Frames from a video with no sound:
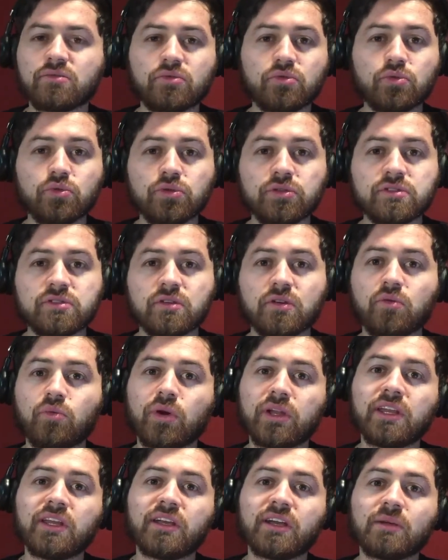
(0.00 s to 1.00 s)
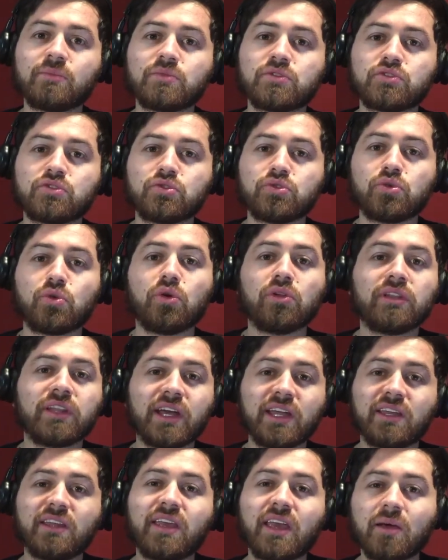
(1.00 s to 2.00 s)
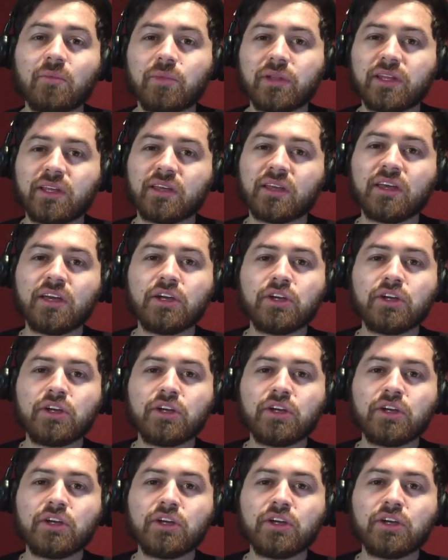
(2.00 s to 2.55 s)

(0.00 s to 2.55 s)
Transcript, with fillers: rules when it comes to online gambling